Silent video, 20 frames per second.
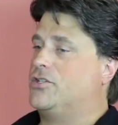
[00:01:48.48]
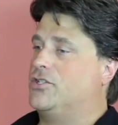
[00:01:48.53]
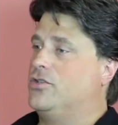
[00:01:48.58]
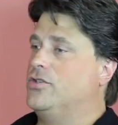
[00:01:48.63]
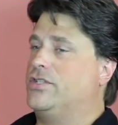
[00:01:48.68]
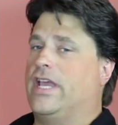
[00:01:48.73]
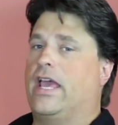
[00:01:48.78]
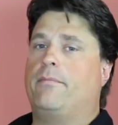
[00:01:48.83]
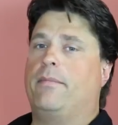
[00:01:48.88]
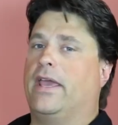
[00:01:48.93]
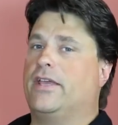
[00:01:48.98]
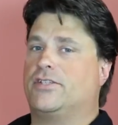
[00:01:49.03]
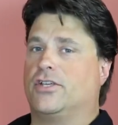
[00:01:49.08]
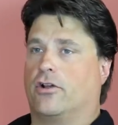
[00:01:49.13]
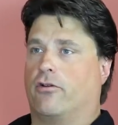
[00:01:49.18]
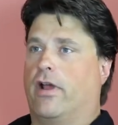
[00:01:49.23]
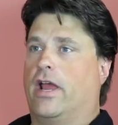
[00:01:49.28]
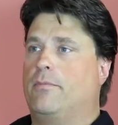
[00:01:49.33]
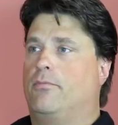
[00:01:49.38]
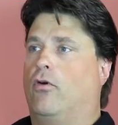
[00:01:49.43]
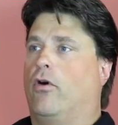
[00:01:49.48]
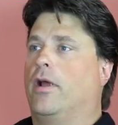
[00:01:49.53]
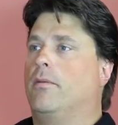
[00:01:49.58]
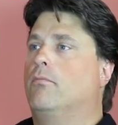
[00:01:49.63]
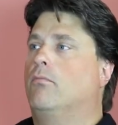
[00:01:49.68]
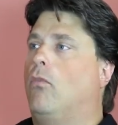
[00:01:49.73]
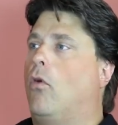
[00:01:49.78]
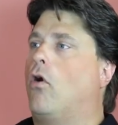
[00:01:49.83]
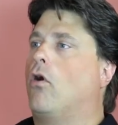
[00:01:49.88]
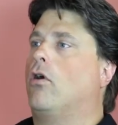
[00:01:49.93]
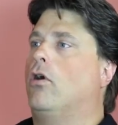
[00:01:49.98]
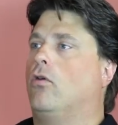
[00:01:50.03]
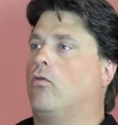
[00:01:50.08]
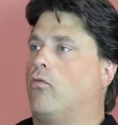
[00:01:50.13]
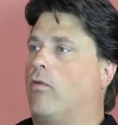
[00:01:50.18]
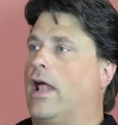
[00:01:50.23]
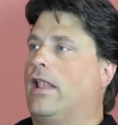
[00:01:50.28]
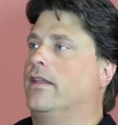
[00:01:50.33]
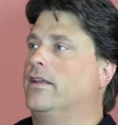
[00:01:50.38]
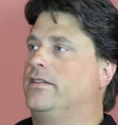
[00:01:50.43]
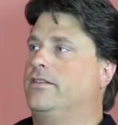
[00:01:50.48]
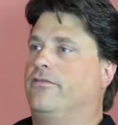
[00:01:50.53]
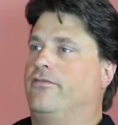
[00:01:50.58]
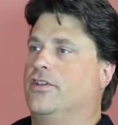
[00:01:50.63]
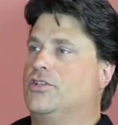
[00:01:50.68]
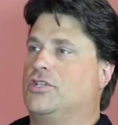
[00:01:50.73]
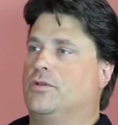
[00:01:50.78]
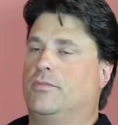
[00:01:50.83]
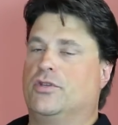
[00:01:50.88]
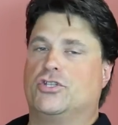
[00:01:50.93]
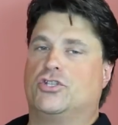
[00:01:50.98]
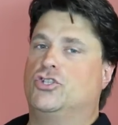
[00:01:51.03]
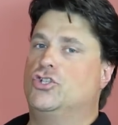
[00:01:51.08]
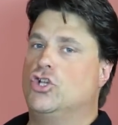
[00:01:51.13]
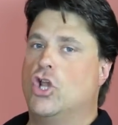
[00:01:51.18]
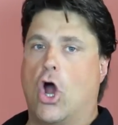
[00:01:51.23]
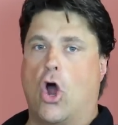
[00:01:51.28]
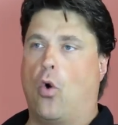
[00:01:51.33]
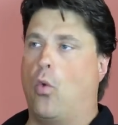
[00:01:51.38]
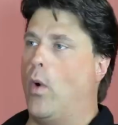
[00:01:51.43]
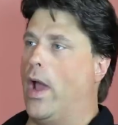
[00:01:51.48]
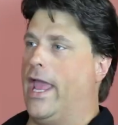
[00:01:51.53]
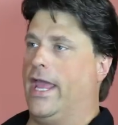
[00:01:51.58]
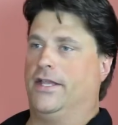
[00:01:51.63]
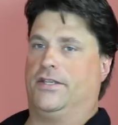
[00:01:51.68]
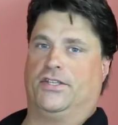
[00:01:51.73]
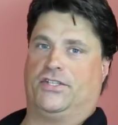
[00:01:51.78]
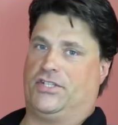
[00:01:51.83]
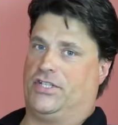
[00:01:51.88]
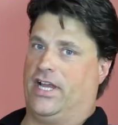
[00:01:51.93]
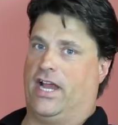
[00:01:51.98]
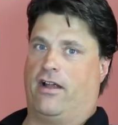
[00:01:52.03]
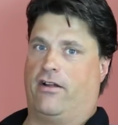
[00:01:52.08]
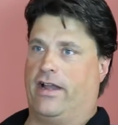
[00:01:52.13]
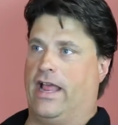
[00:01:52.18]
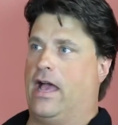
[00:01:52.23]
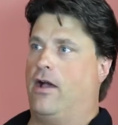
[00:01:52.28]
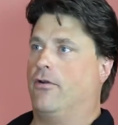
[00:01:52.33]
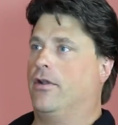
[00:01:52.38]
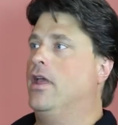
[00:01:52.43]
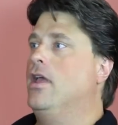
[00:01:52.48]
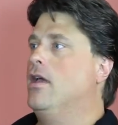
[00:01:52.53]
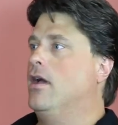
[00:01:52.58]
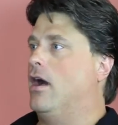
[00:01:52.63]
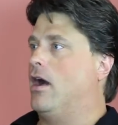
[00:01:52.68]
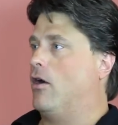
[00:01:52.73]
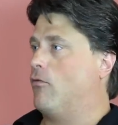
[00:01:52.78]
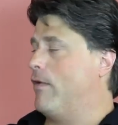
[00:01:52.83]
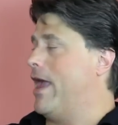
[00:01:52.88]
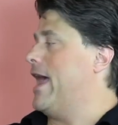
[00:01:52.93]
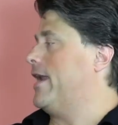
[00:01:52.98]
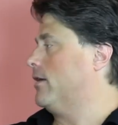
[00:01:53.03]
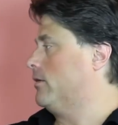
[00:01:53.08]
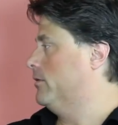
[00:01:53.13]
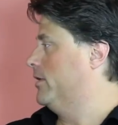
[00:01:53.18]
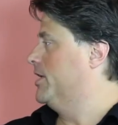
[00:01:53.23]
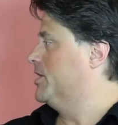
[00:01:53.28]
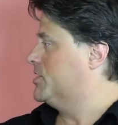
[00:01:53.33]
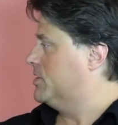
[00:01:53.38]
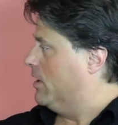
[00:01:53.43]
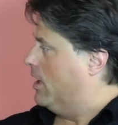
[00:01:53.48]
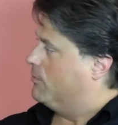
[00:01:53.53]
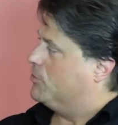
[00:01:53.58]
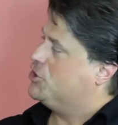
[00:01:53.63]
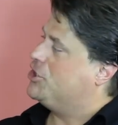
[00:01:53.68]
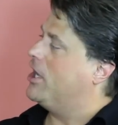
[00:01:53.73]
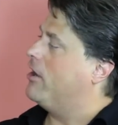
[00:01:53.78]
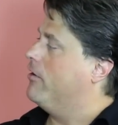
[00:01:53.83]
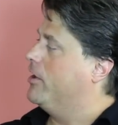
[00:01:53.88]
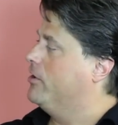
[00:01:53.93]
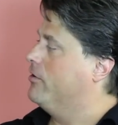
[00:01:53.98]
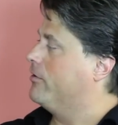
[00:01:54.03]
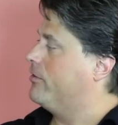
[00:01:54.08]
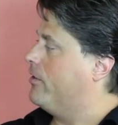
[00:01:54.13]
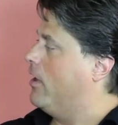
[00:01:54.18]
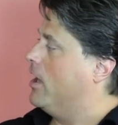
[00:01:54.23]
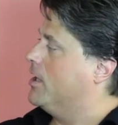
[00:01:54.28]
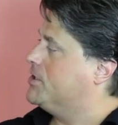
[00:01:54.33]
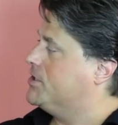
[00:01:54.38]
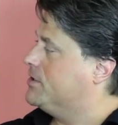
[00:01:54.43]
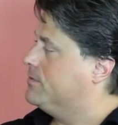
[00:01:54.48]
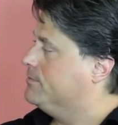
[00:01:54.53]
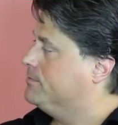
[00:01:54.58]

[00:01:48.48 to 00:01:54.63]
Susanne makes a great point. Moral relativism is no way to stare down radical Islam. Yeah. Shari, your thoughts?